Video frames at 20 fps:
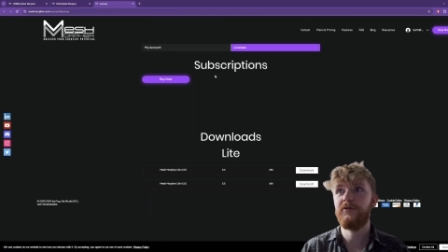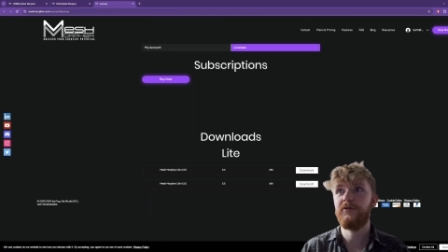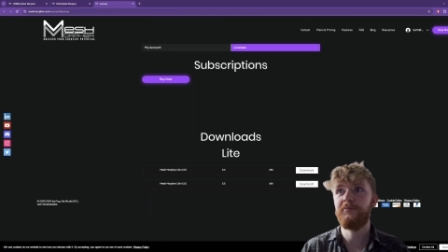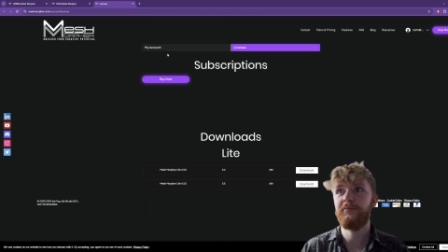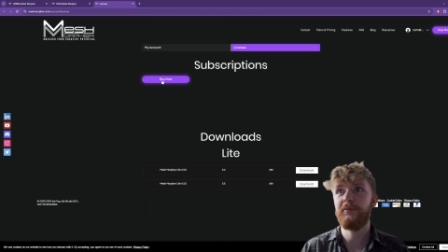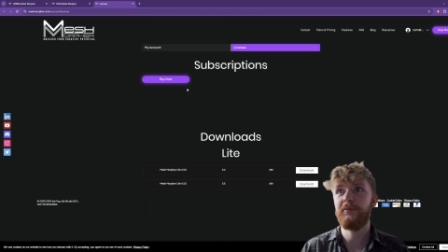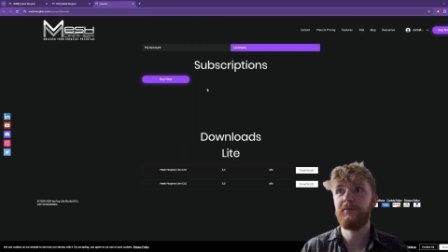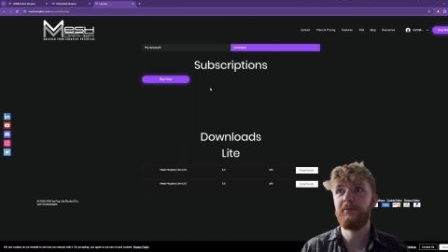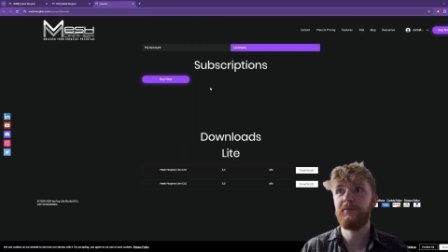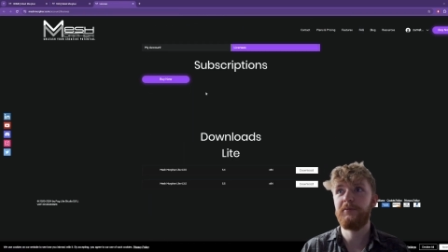you'll
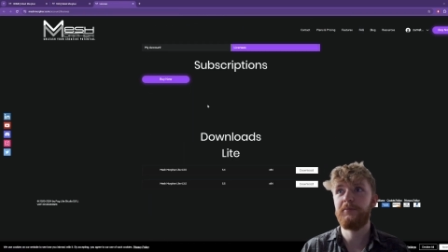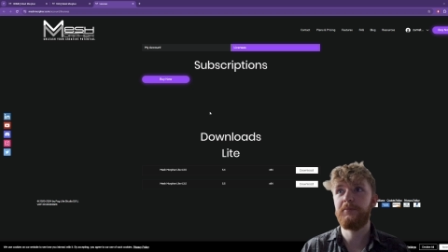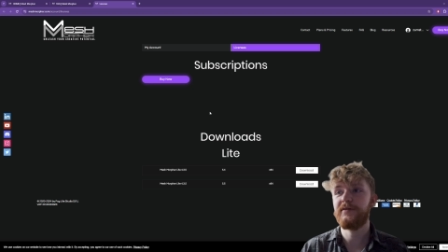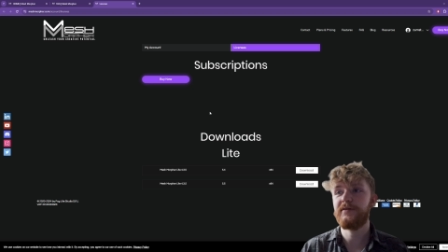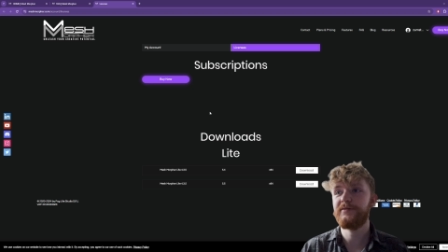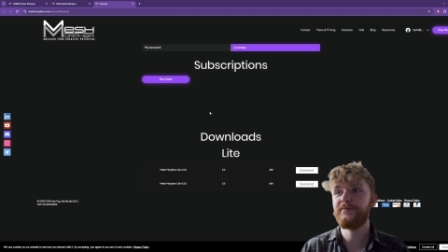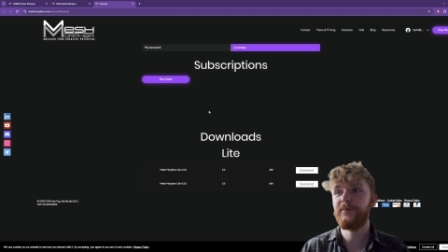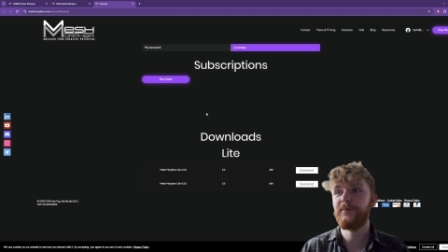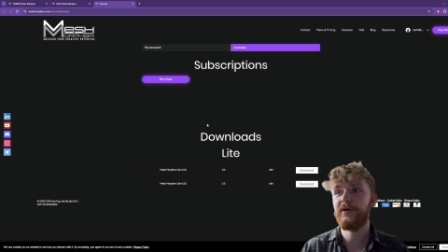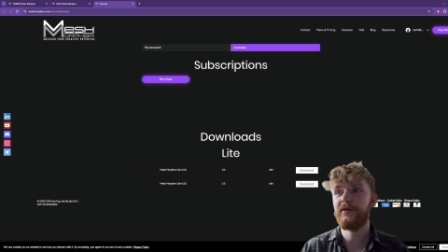be brought to
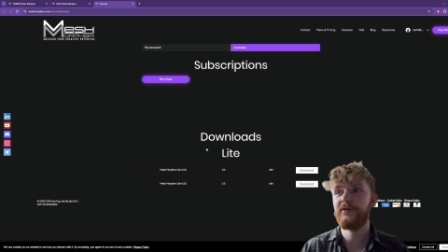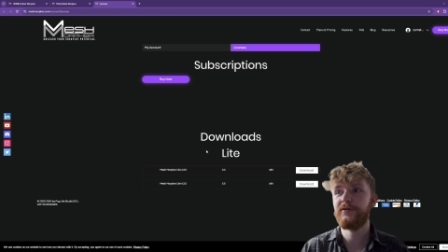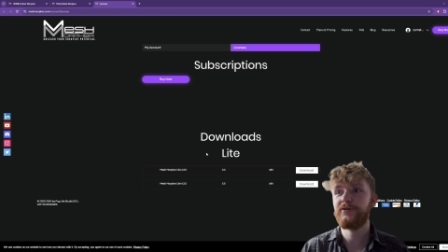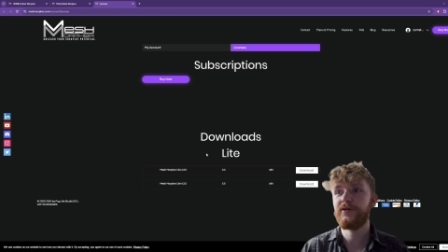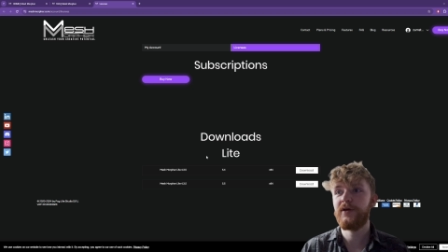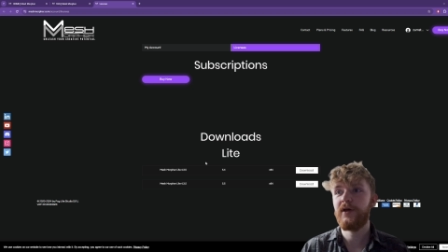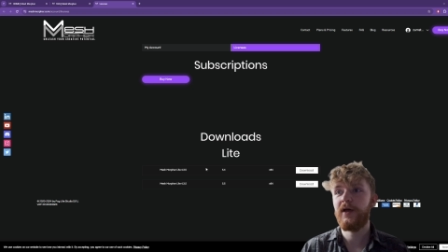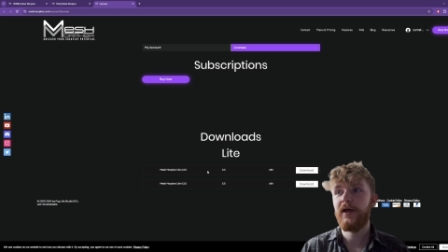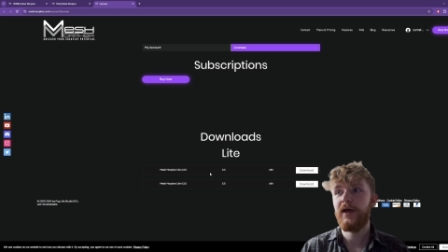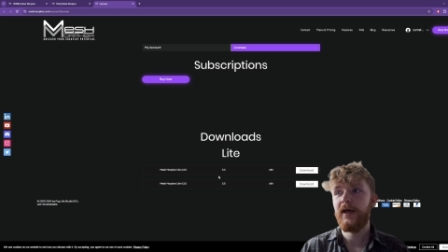this page.
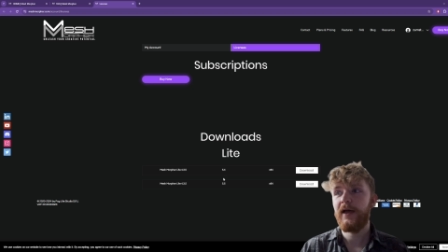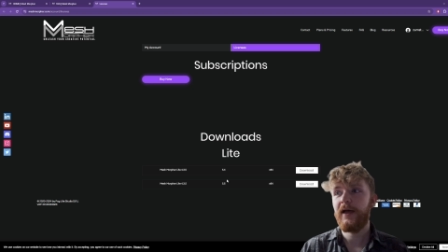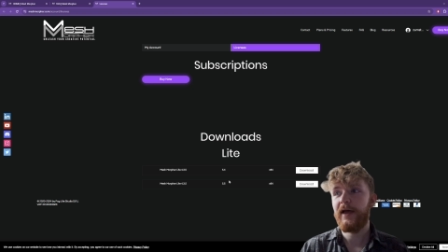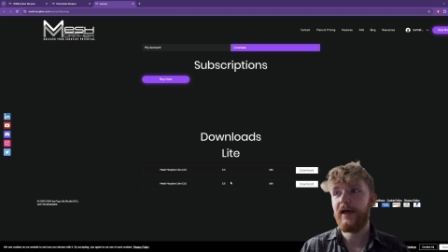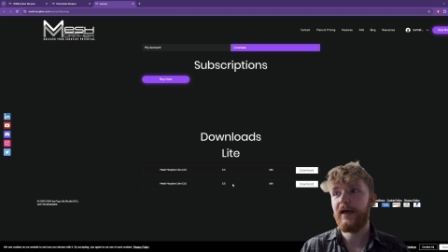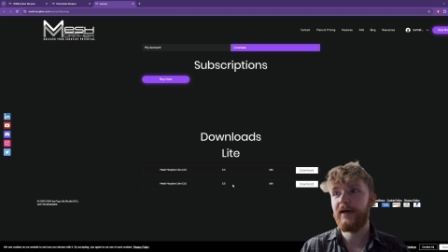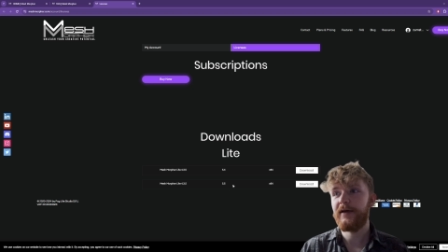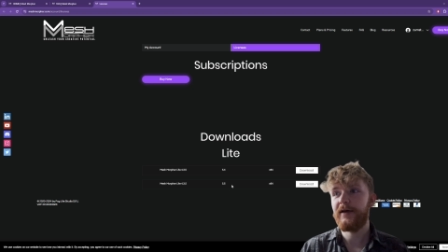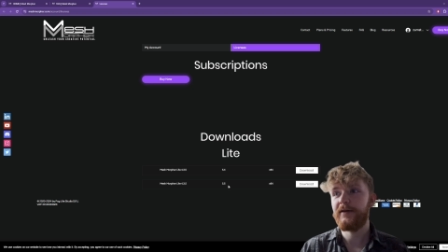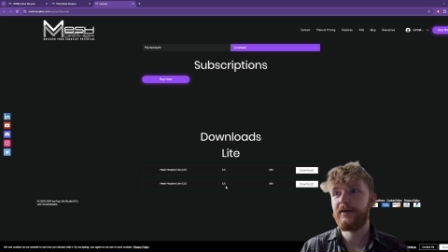
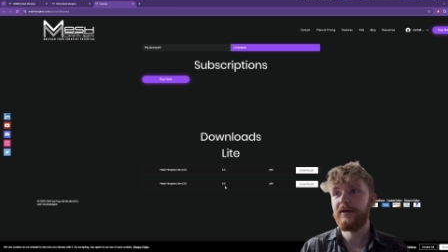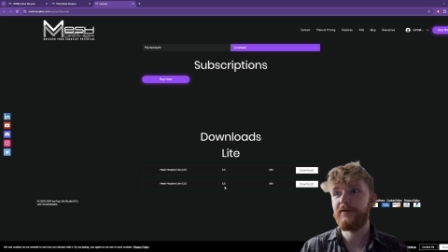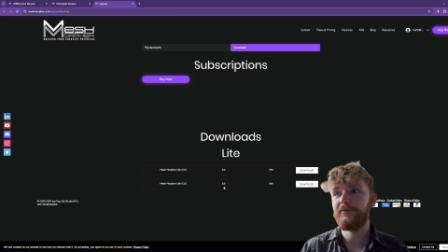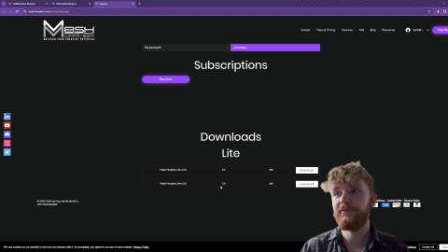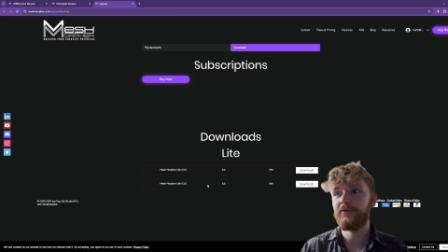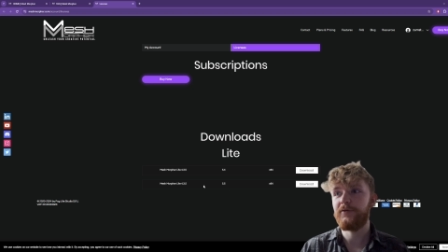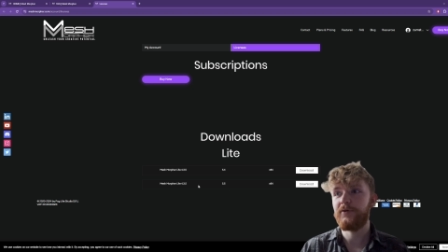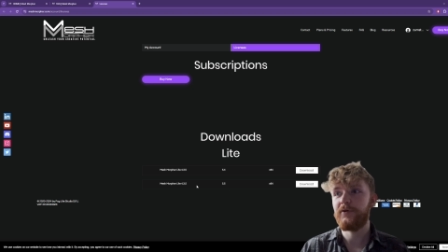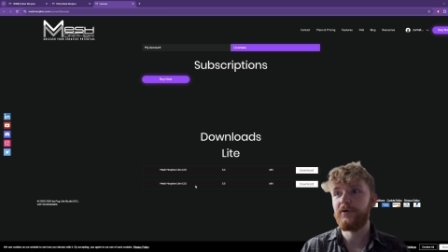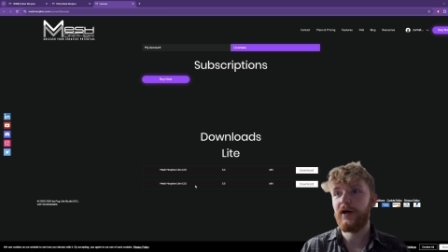And if
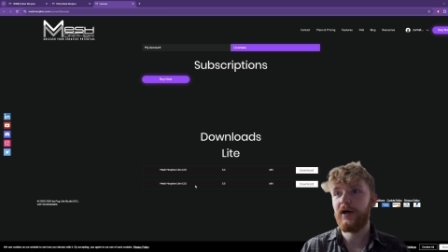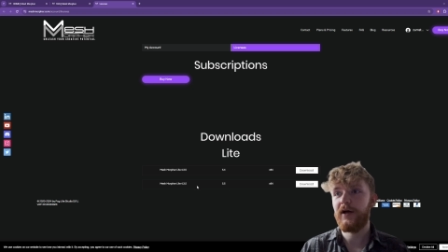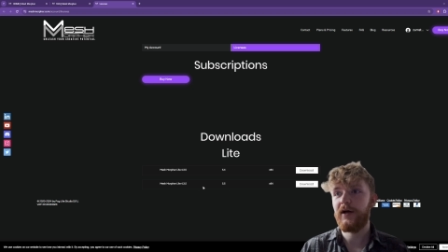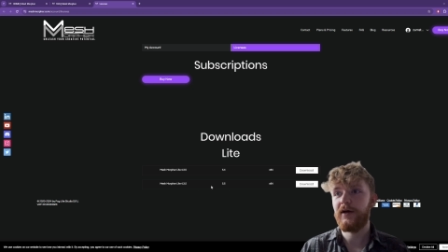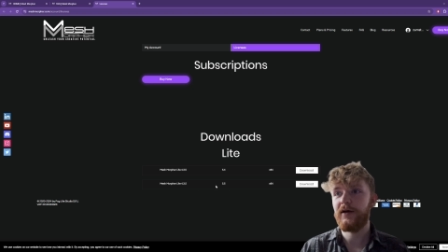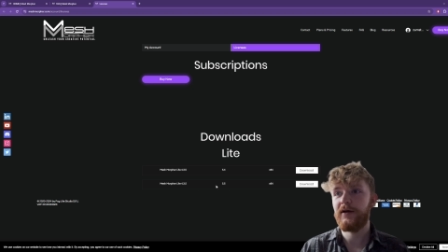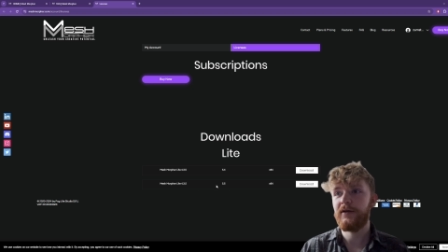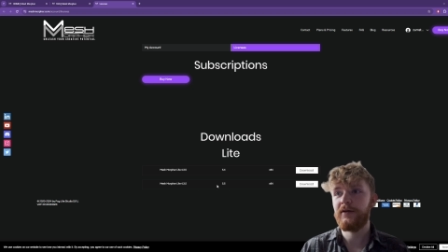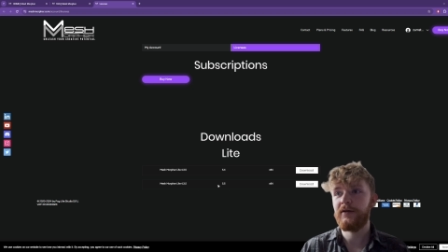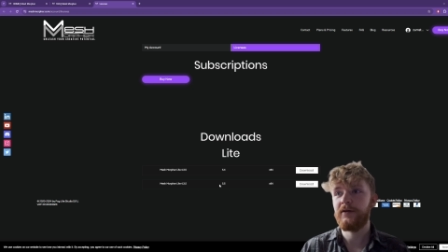you're
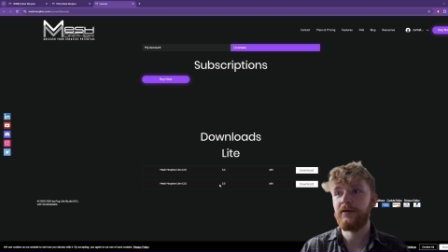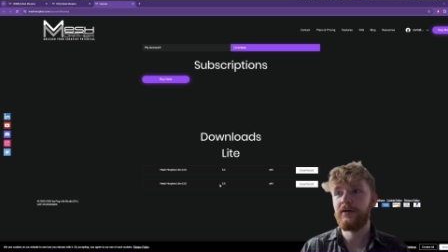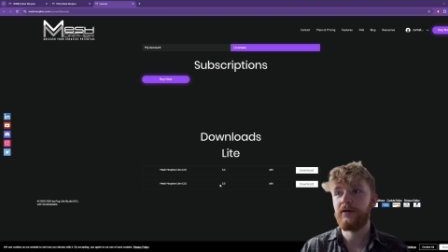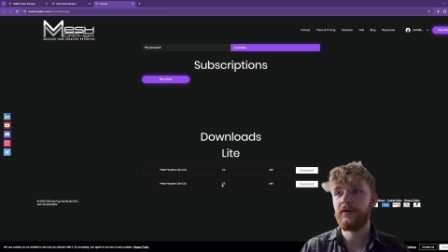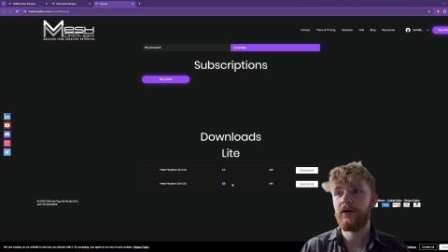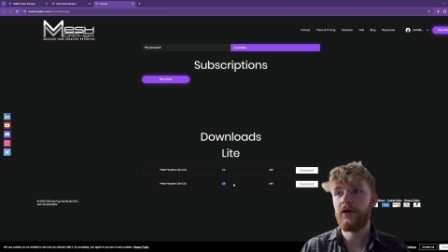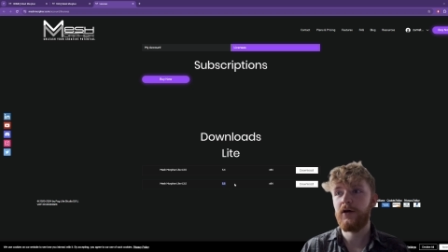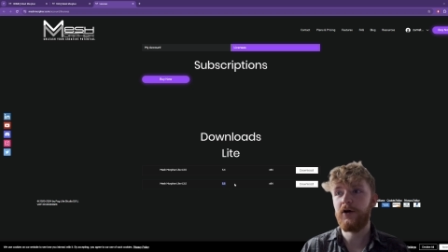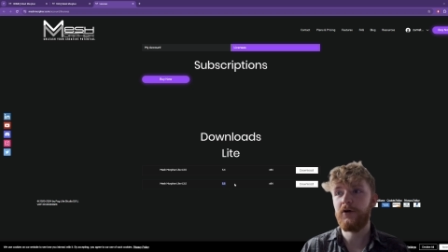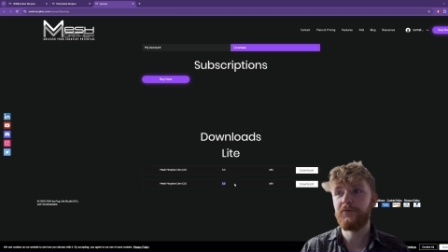on
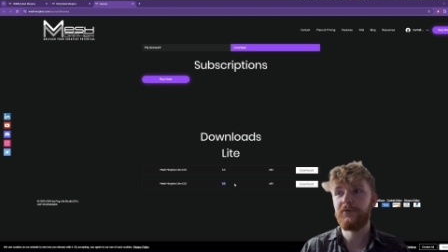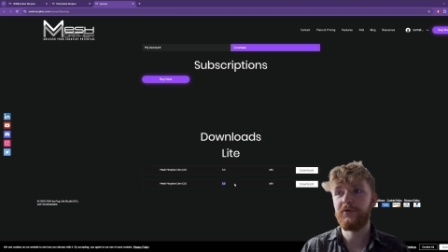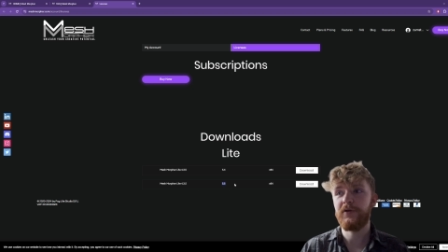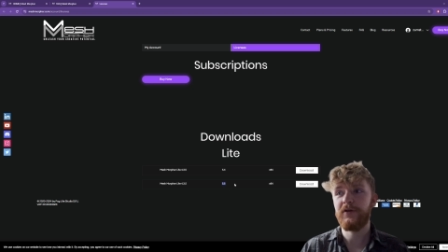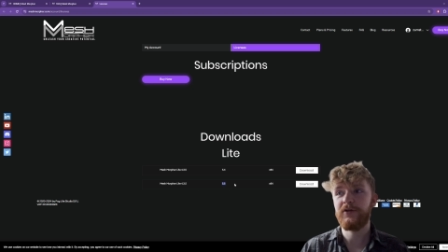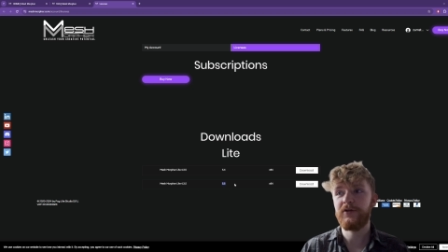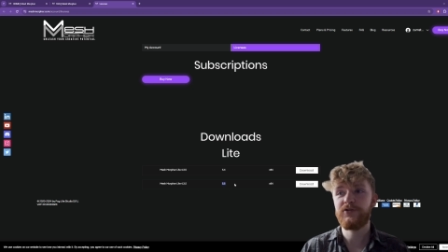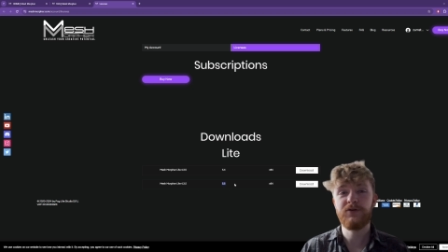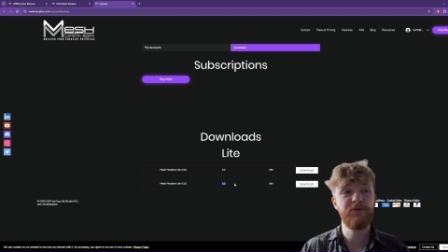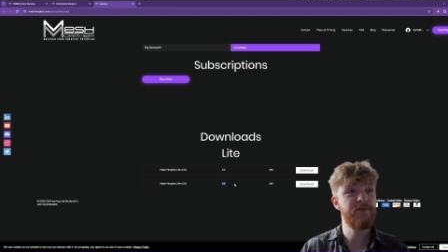Unreal
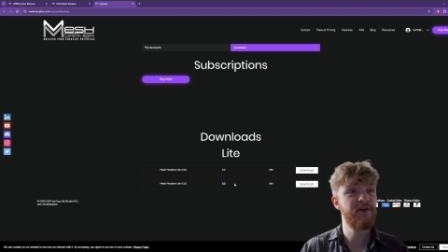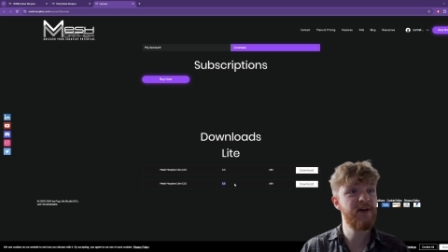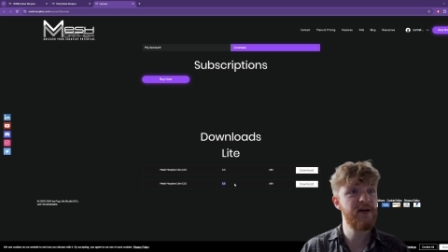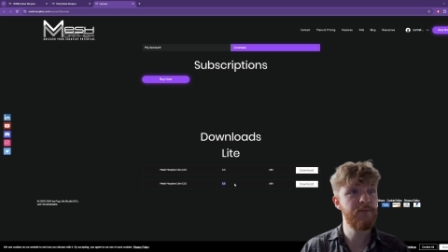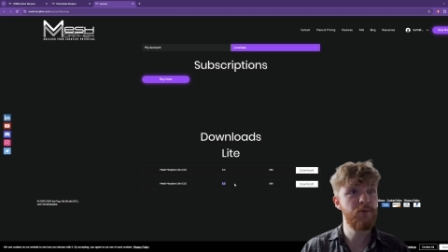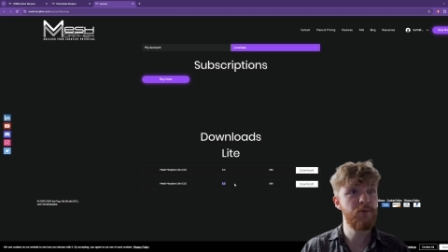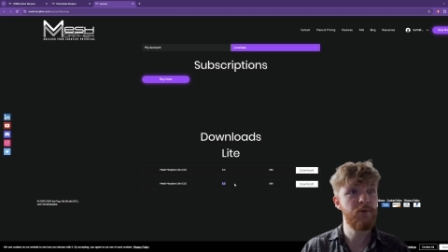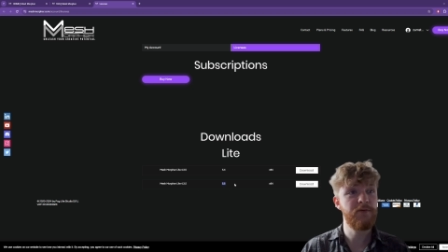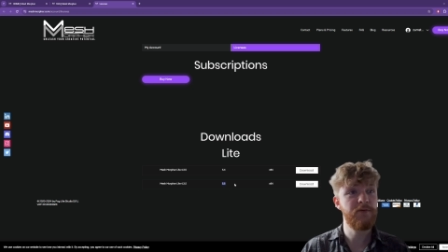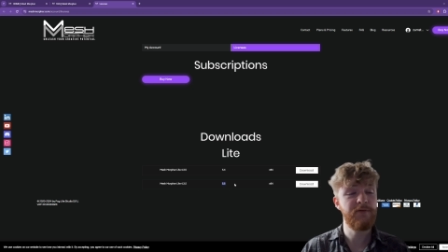Engine
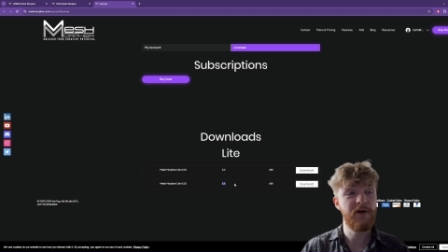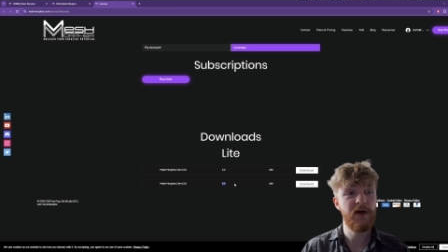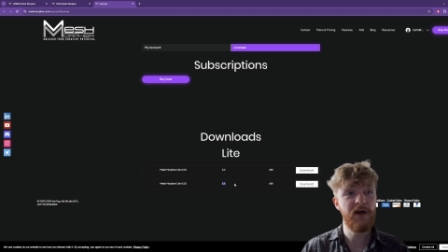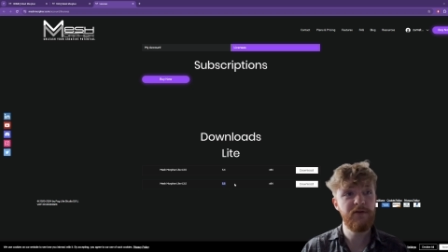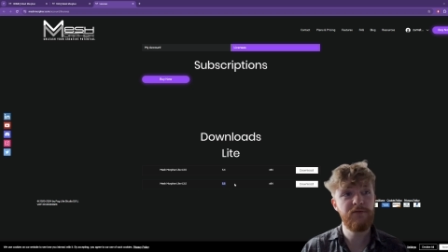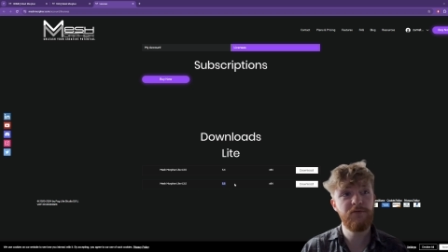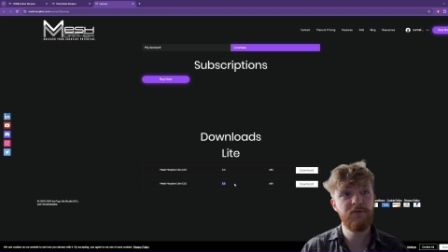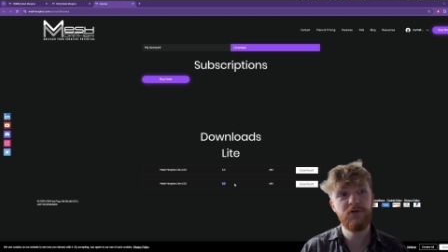5.5,